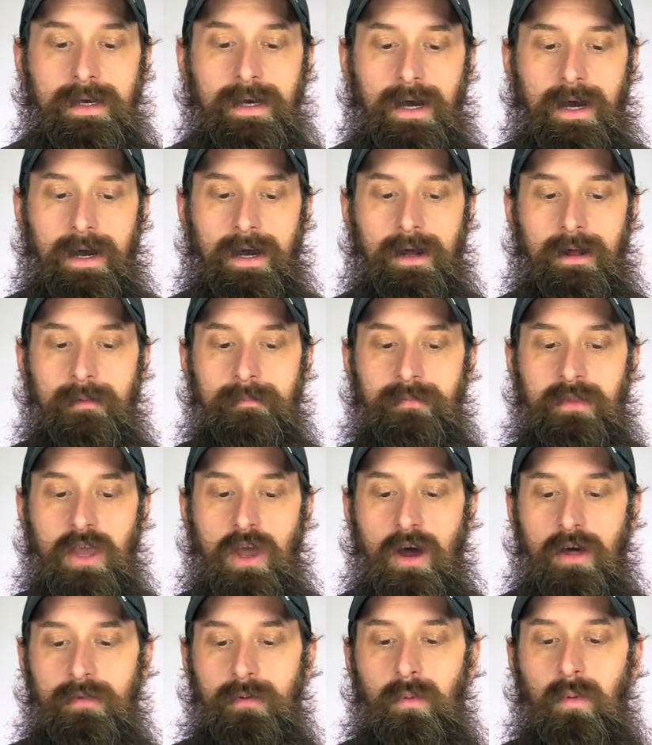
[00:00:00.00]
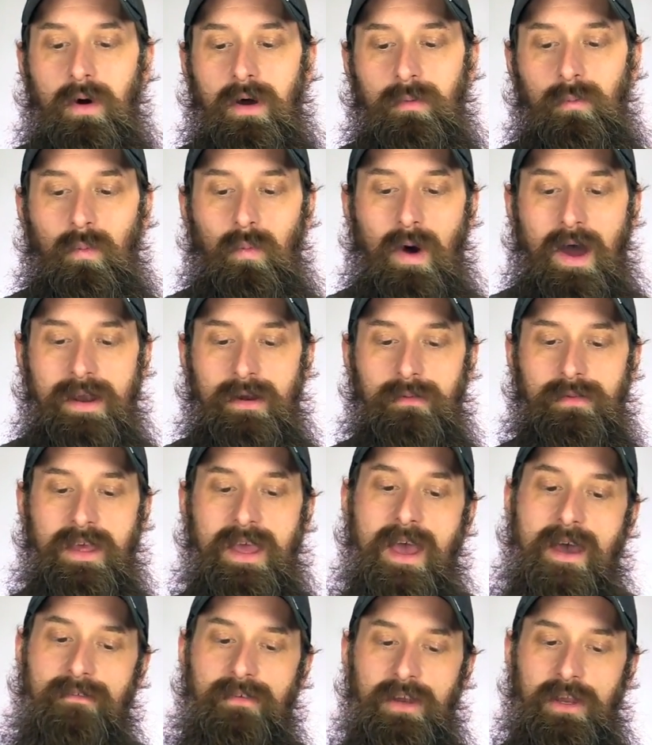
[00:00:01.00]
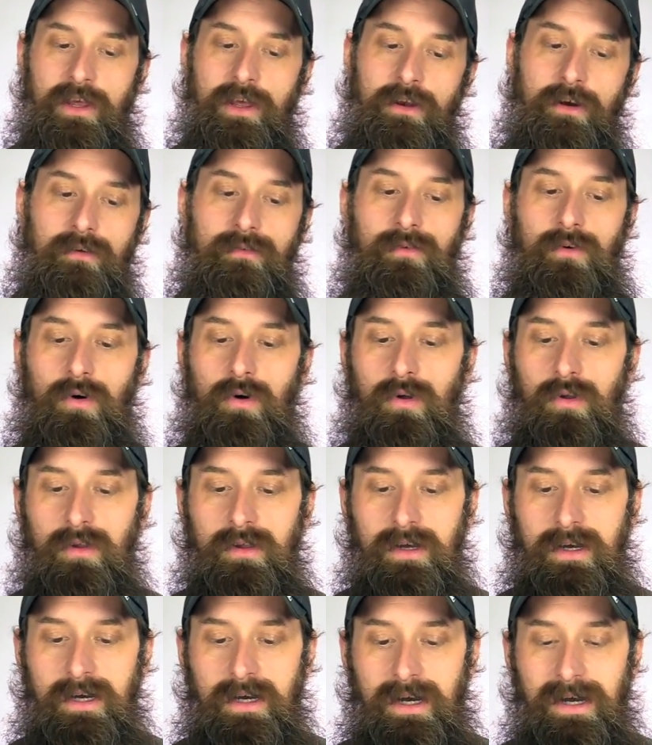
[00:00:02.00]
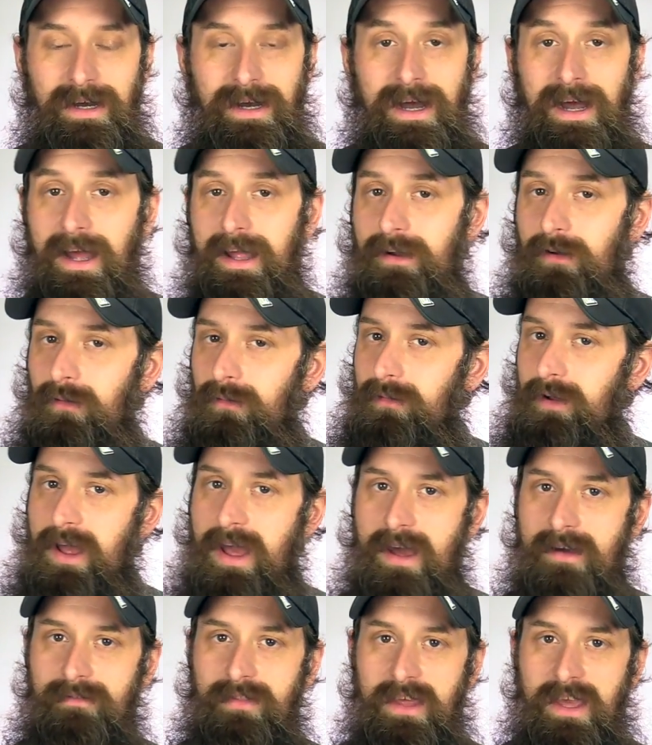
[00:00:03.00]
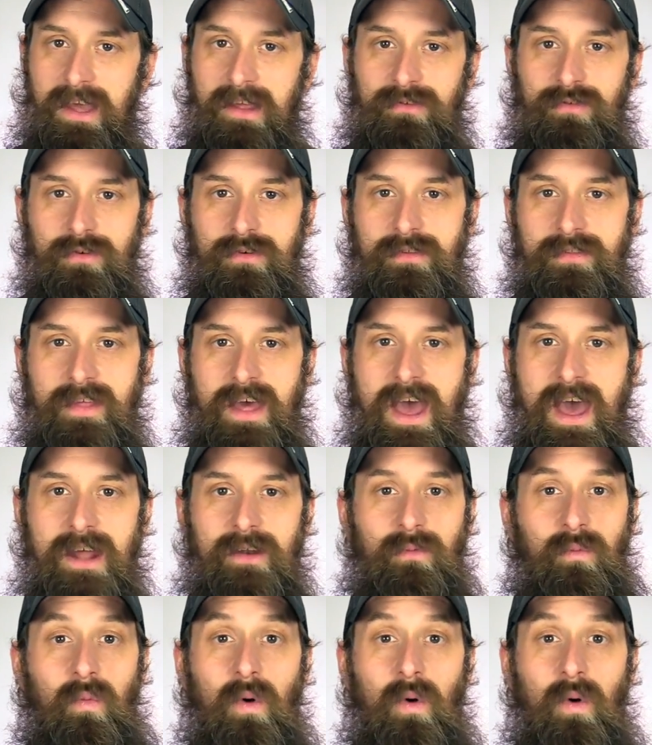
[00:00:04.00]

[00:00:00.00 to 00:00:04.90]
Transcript: The other one, why don't they have an interval? I don't have the answer to that.